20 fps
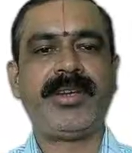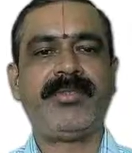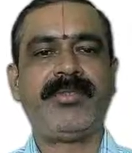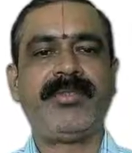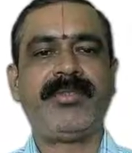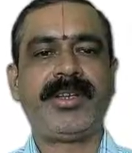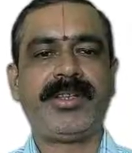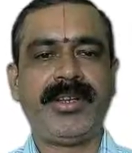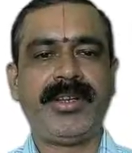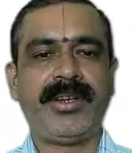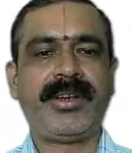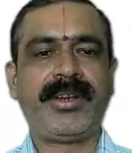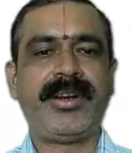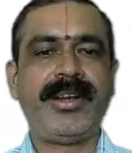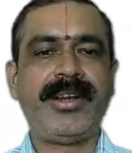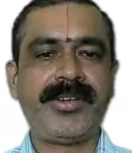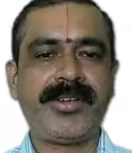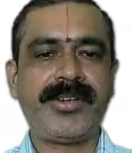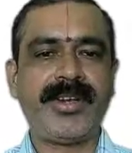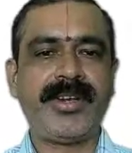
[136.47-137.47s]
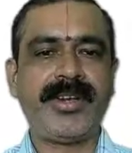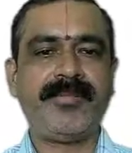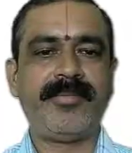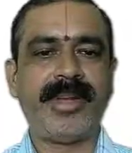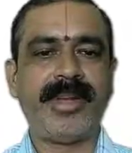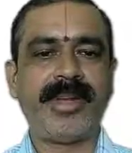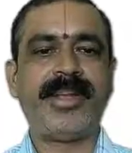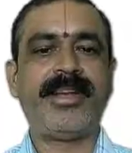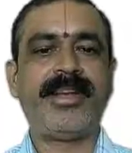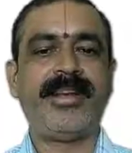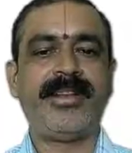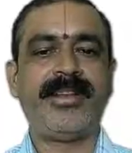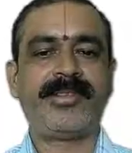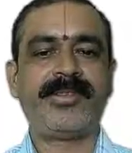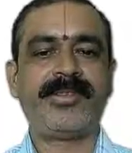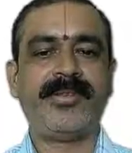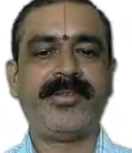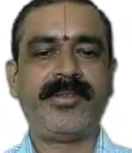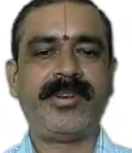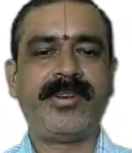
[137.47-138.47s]
what was the traditional banking
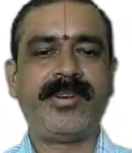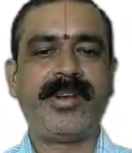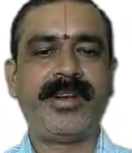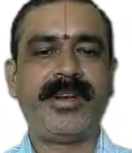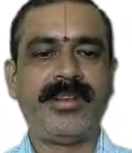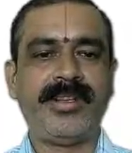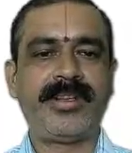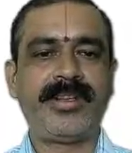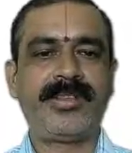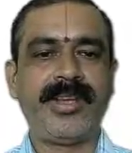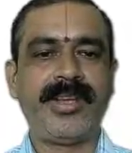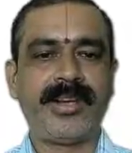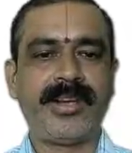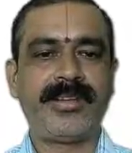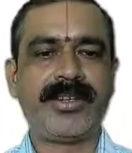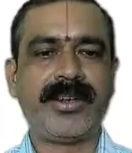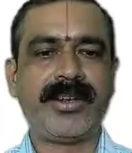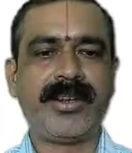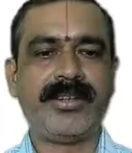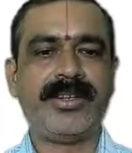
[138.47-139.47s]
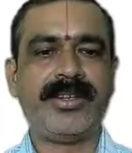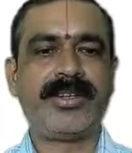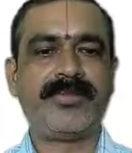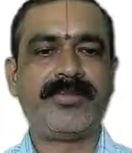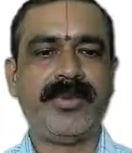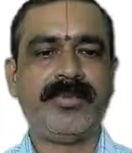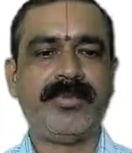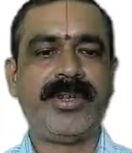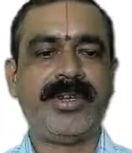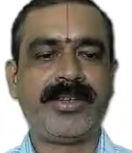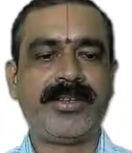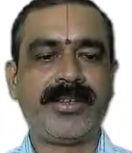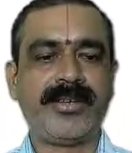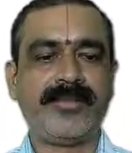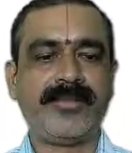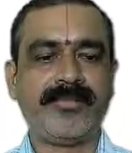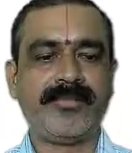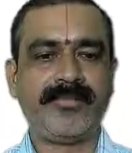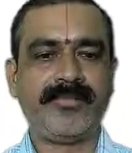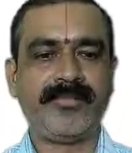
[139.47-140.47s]
also at this juncture, at this moment.
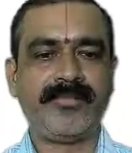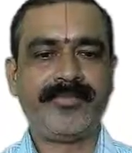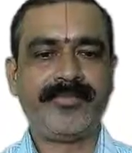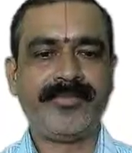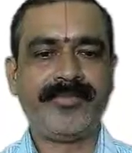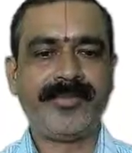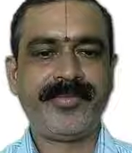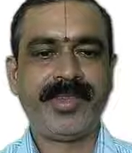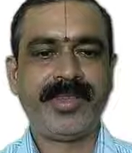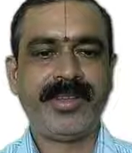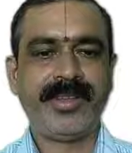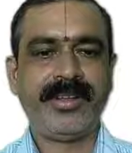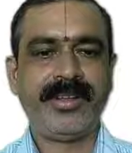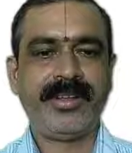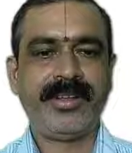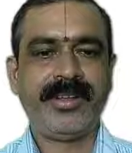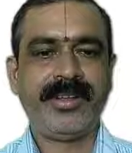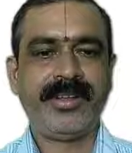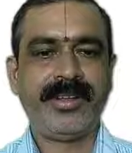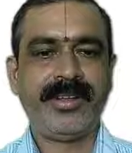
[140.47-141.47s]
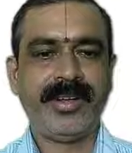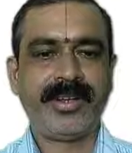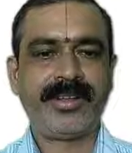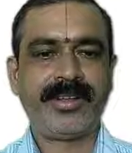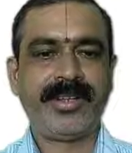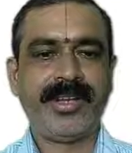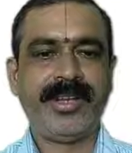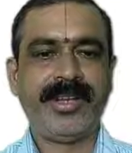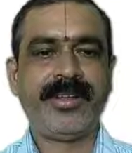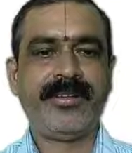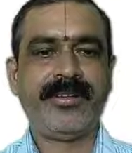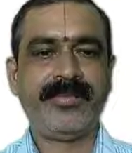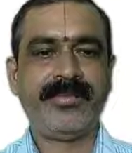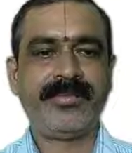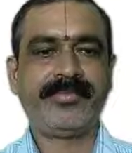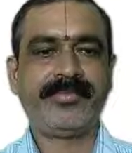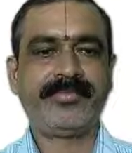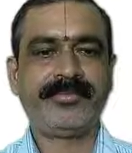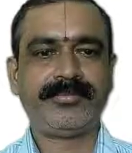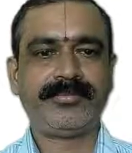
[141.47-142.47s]
Let us see
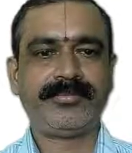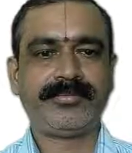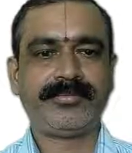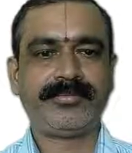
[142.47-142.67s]
now.